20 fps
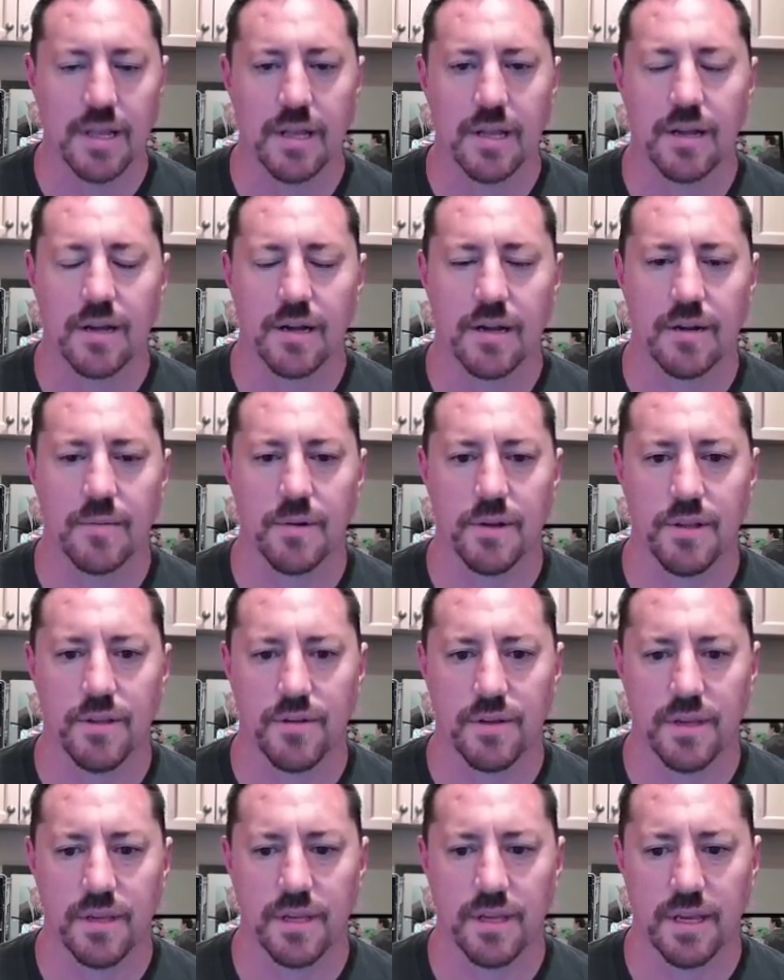But
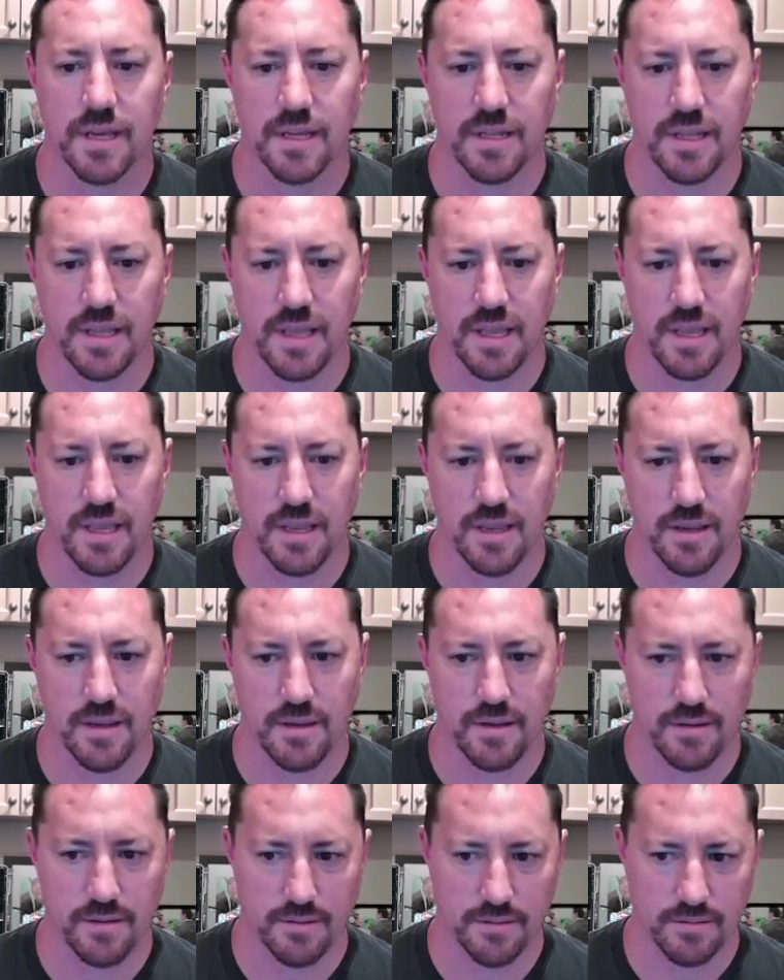you can get
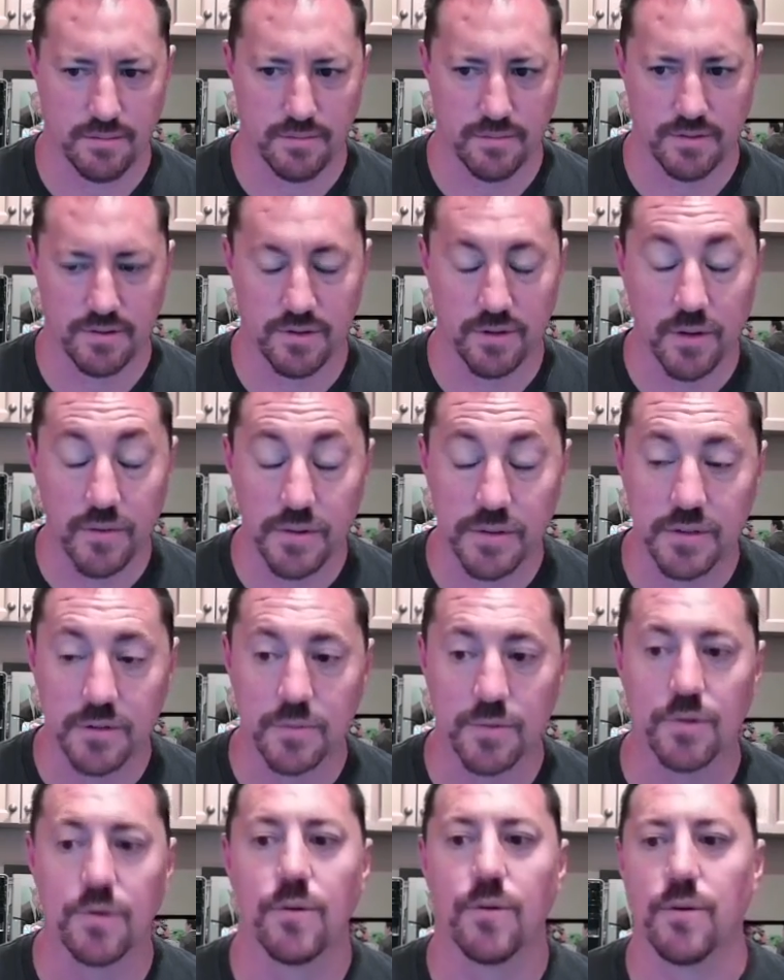a
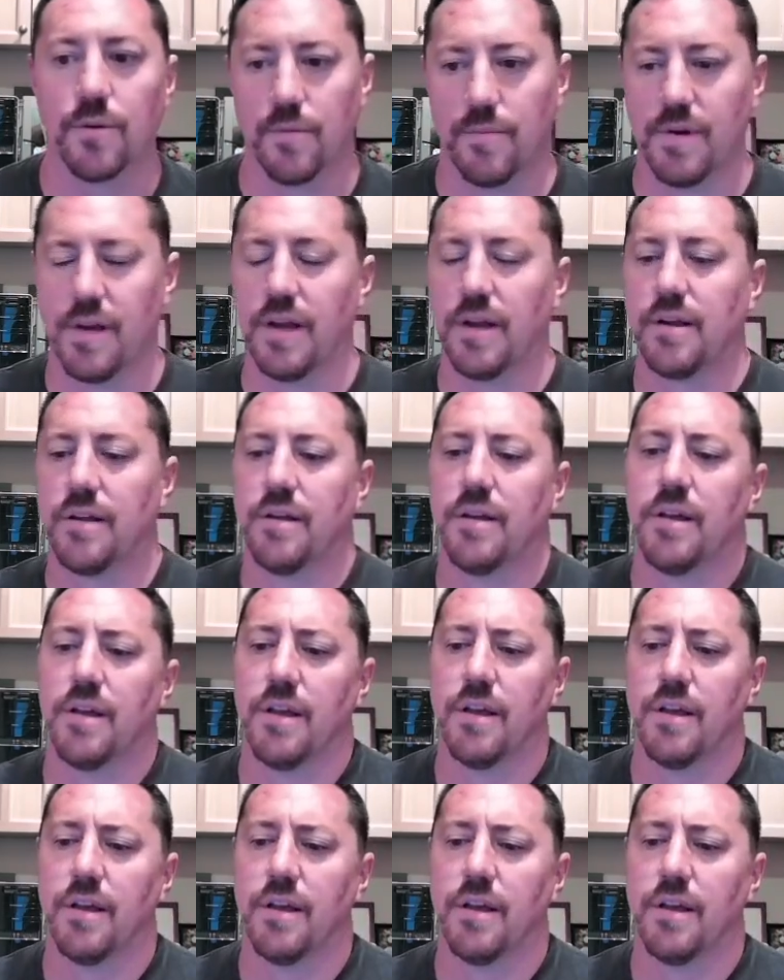serviceable quarterback